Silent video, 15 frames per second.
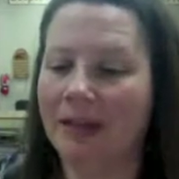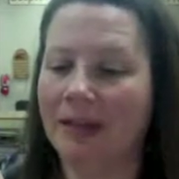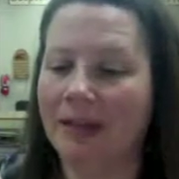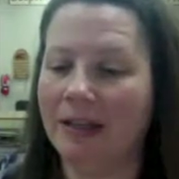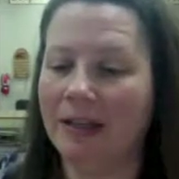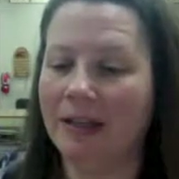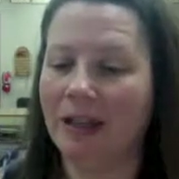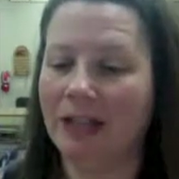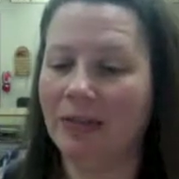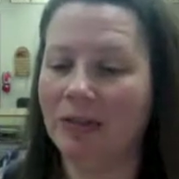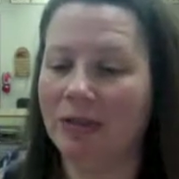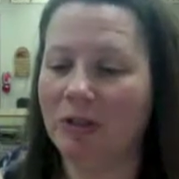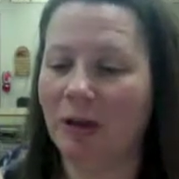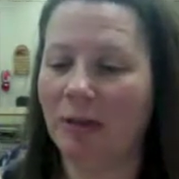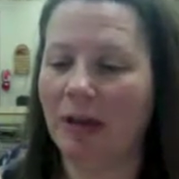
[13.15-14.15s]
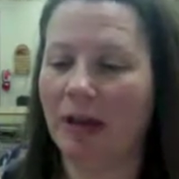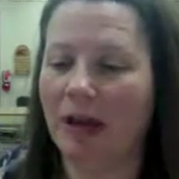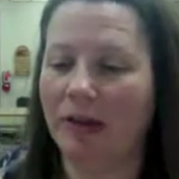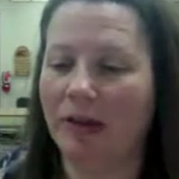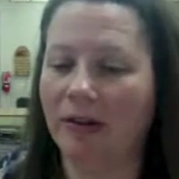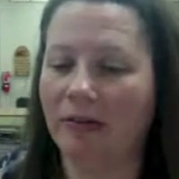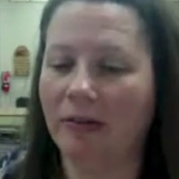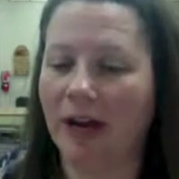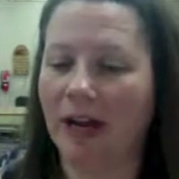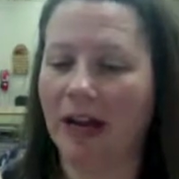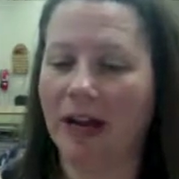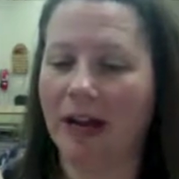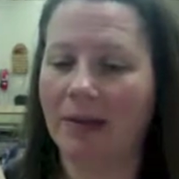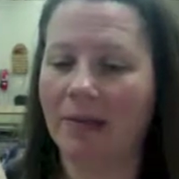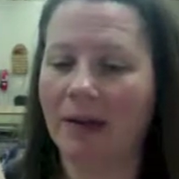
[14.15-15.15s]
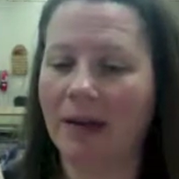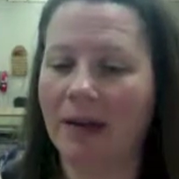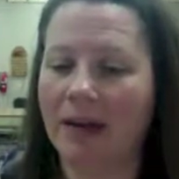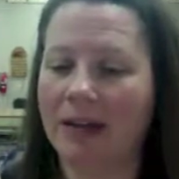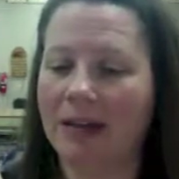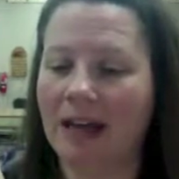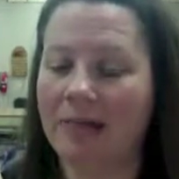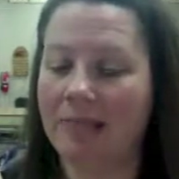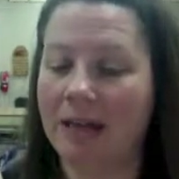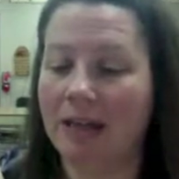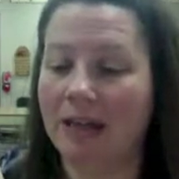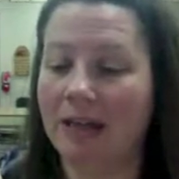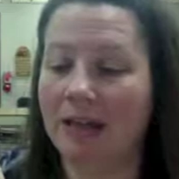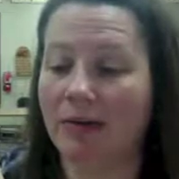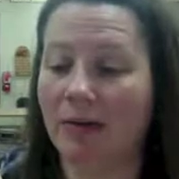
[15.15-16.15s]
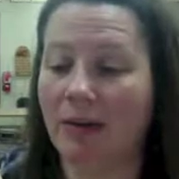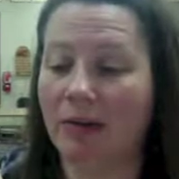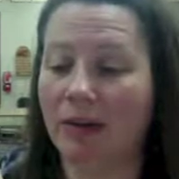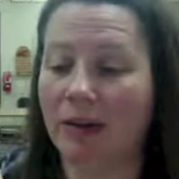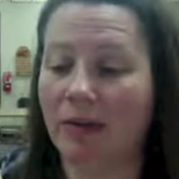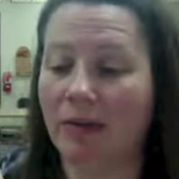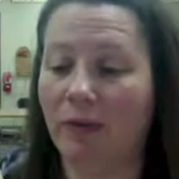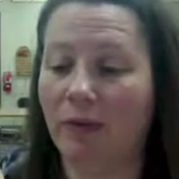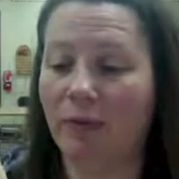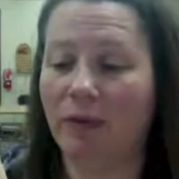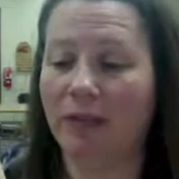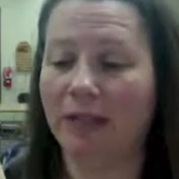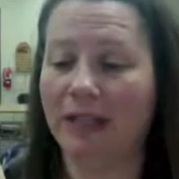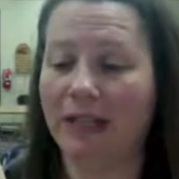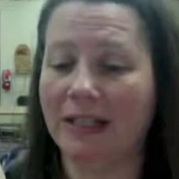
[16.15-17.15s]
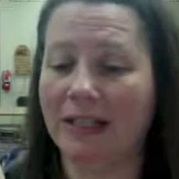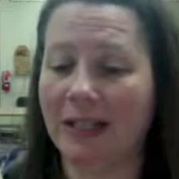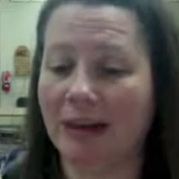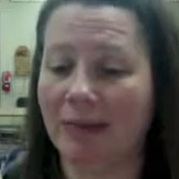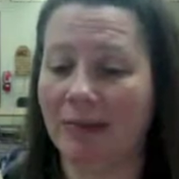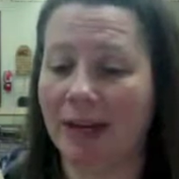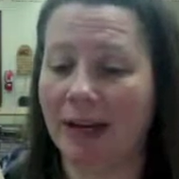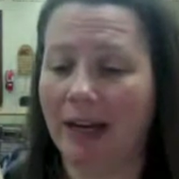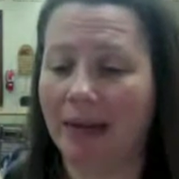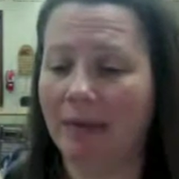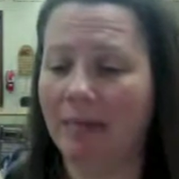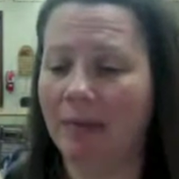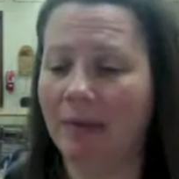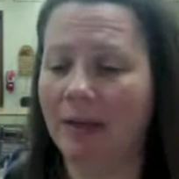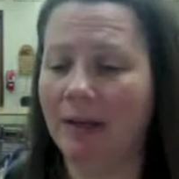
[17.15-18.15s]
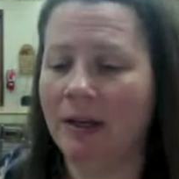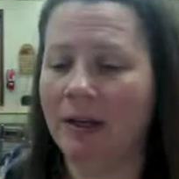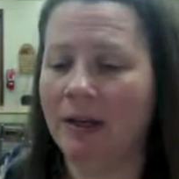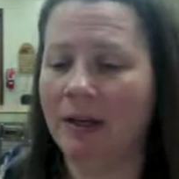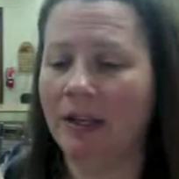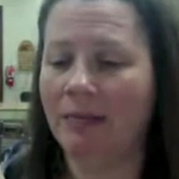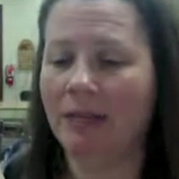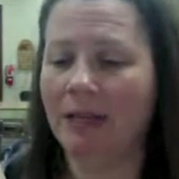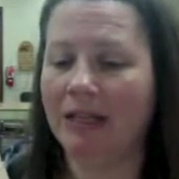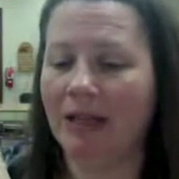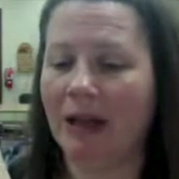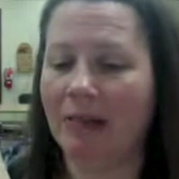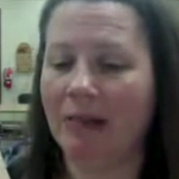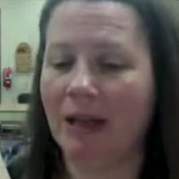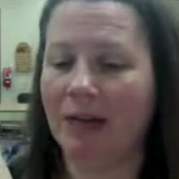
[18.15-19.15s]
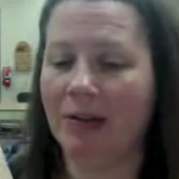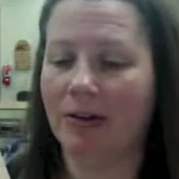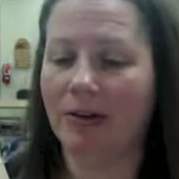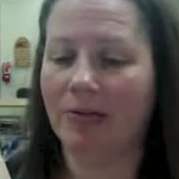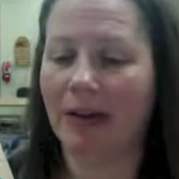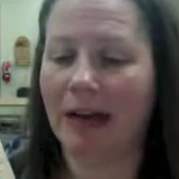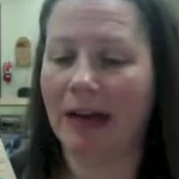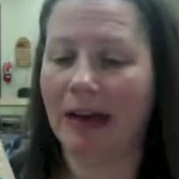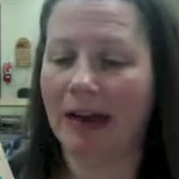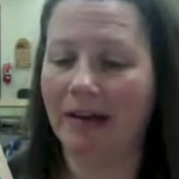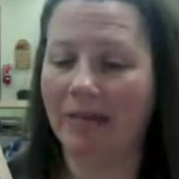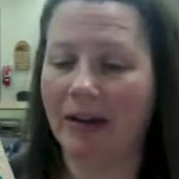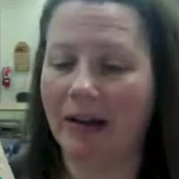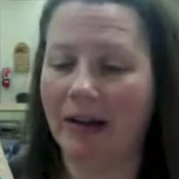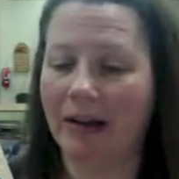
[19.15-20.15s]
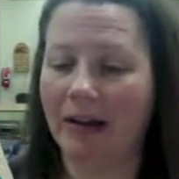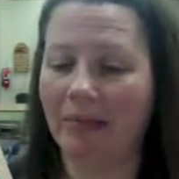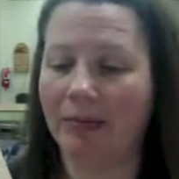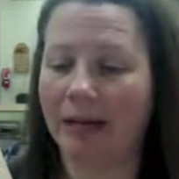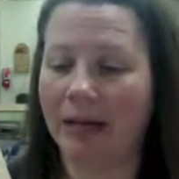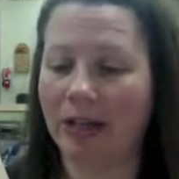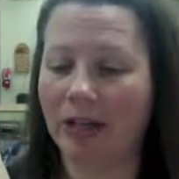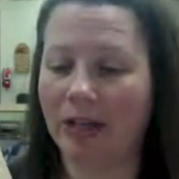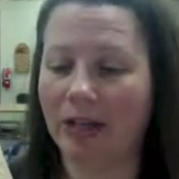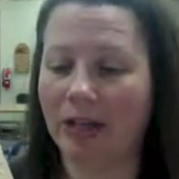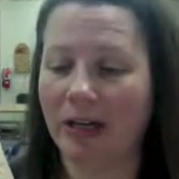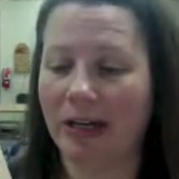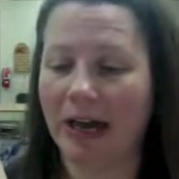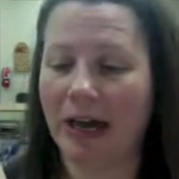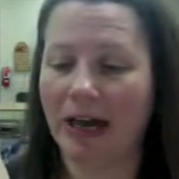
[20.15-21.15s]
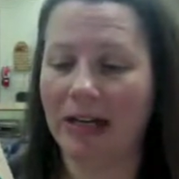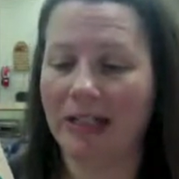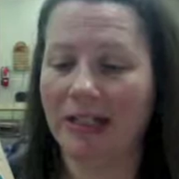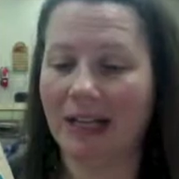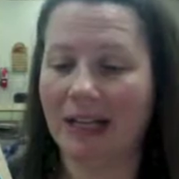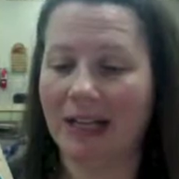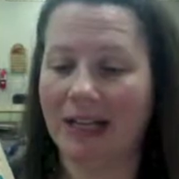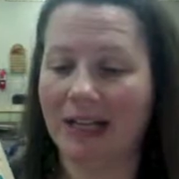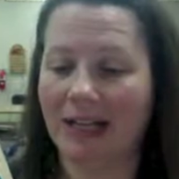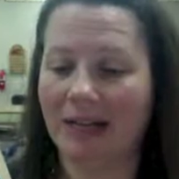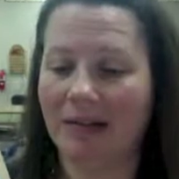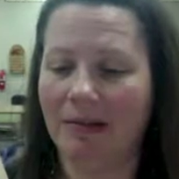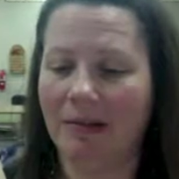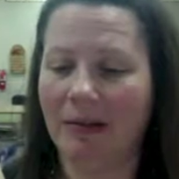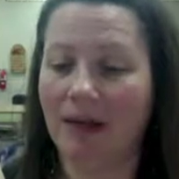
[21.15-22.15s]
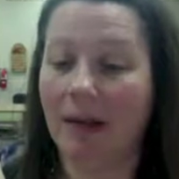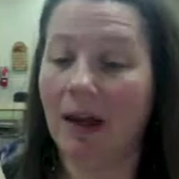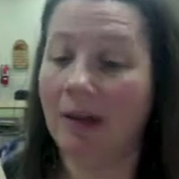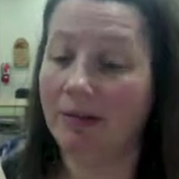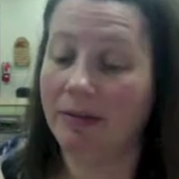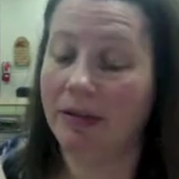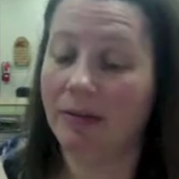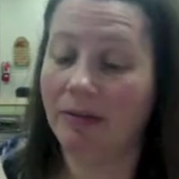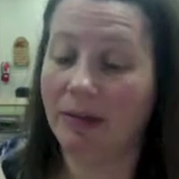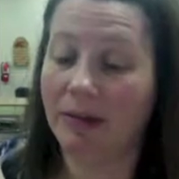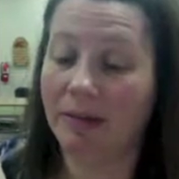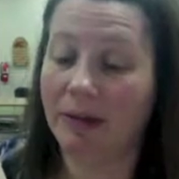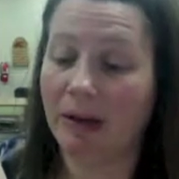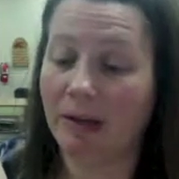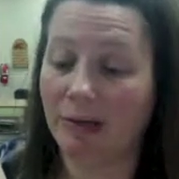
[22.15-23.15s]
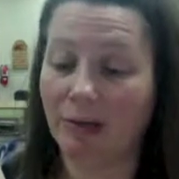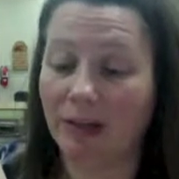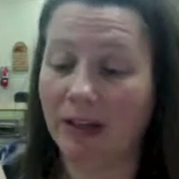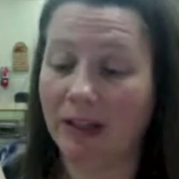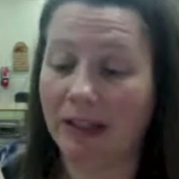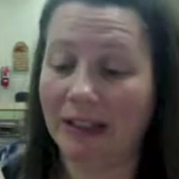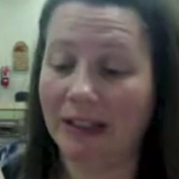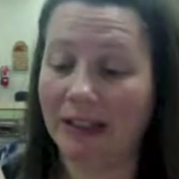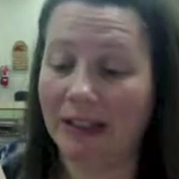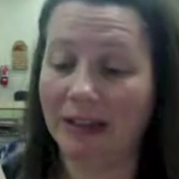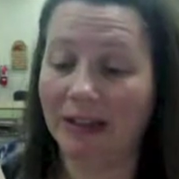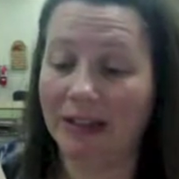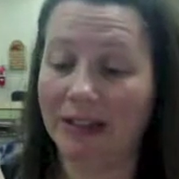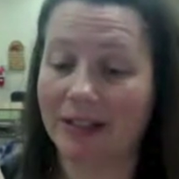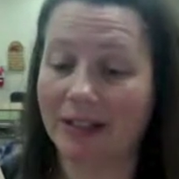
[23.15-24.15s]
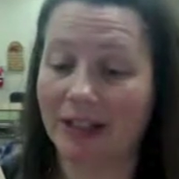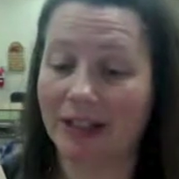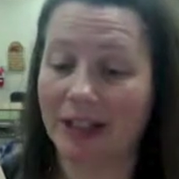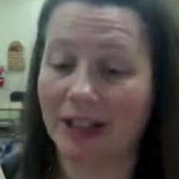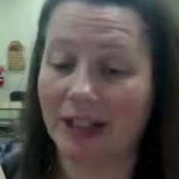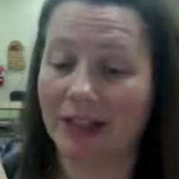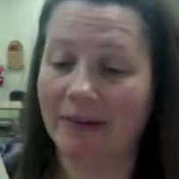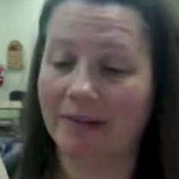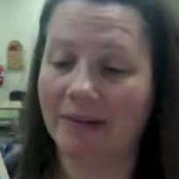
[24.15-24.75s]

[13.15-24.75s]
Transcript: The election was going to be held on Friday. That meant that there were only 4 more days to get ready. In the meantime, they learned about how to make a nomination and how to second it. It was going to be a really serious election.